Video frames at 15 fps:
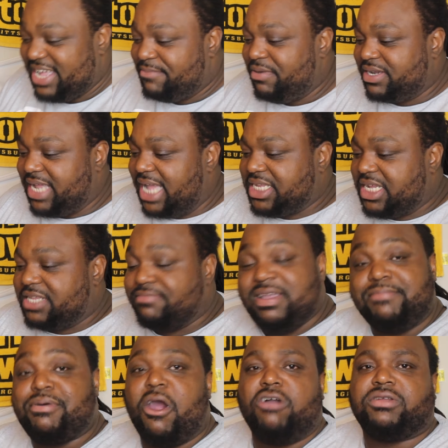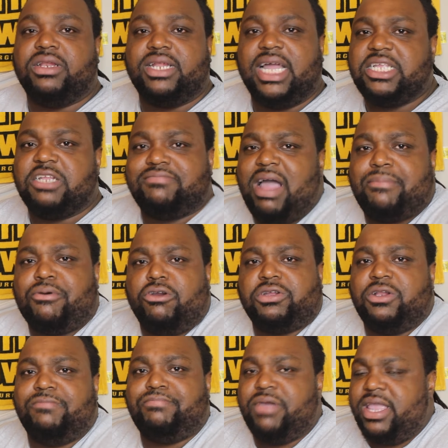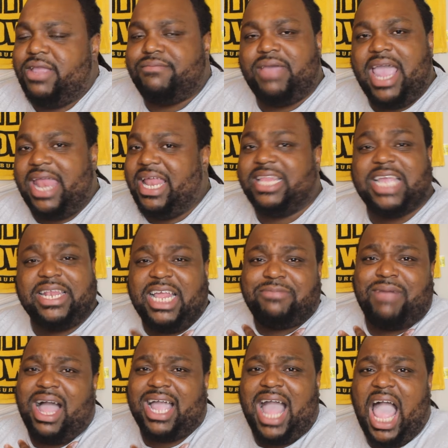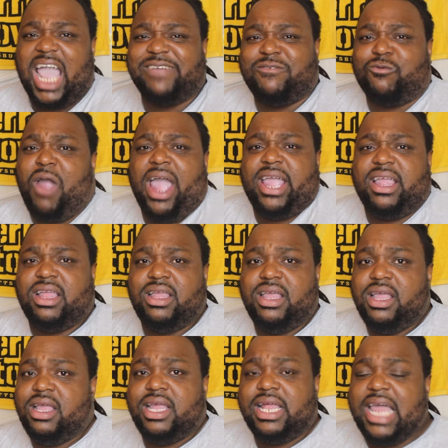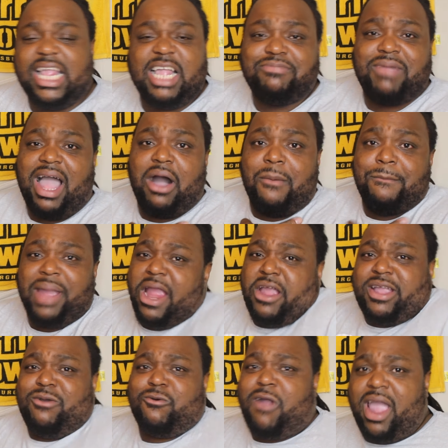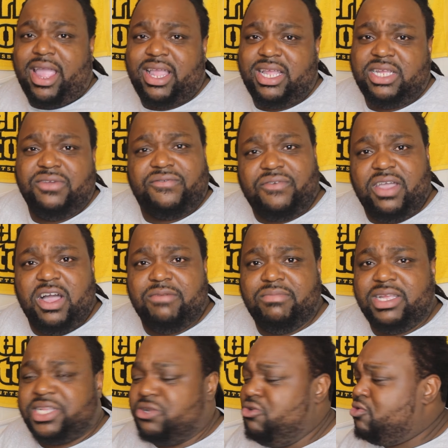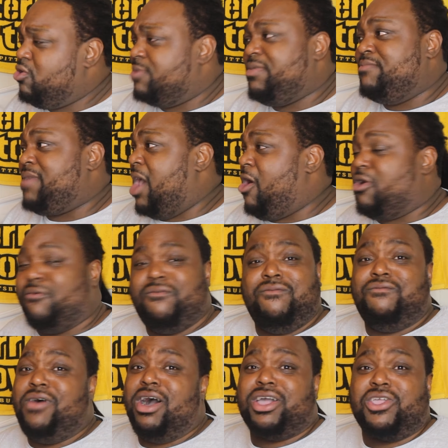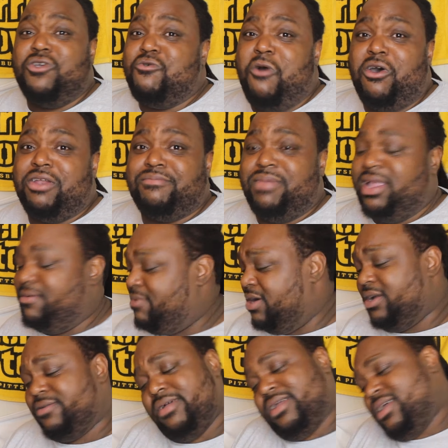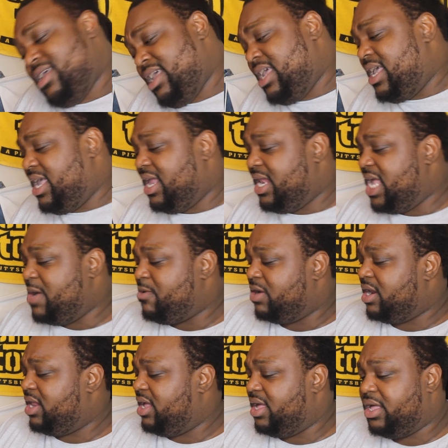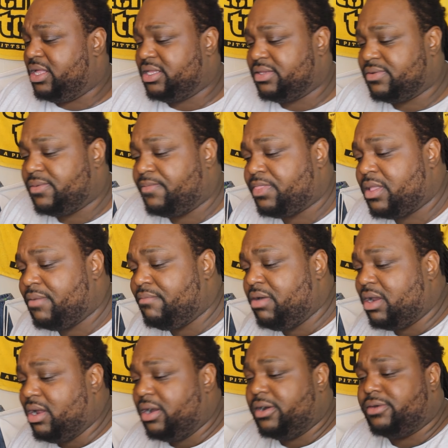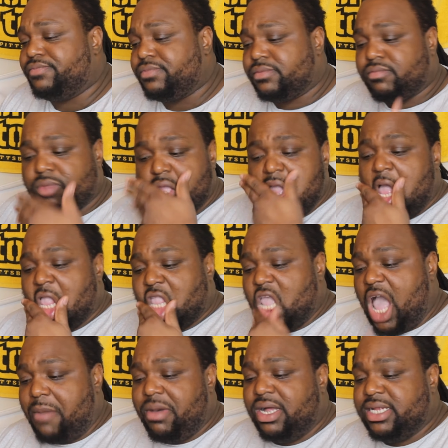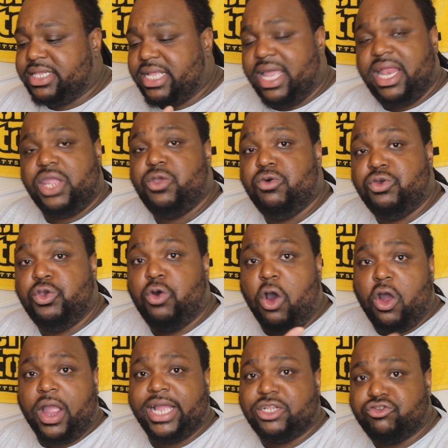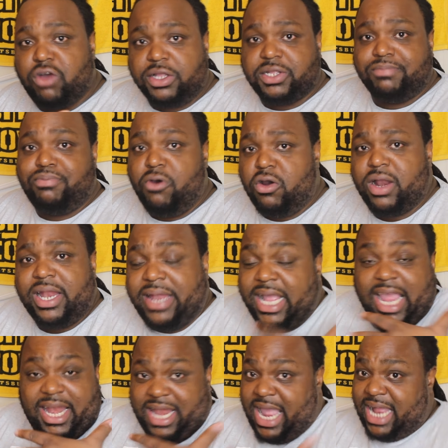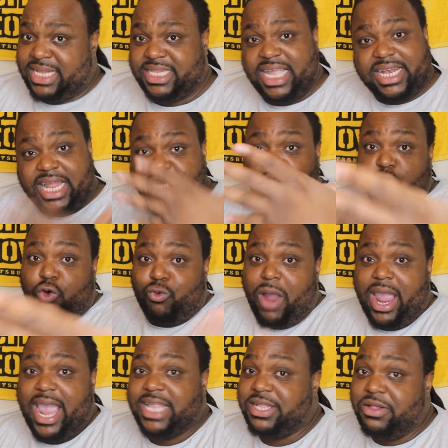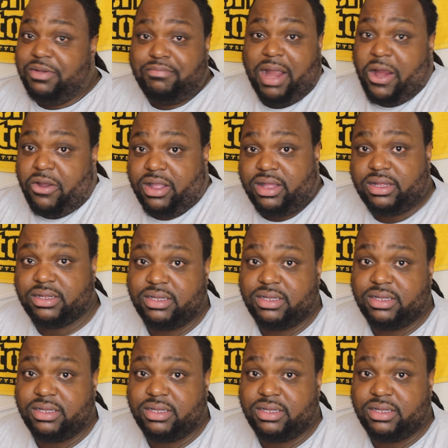But that's just me personally. That's just my personal opinion, man. That's my God given right. That's my American right. You feel me? So you can be mad all the fuck you want to be, but it is what it is. But Tom, I understand that you are a Trump supporter, and like I said, that's your right as an American.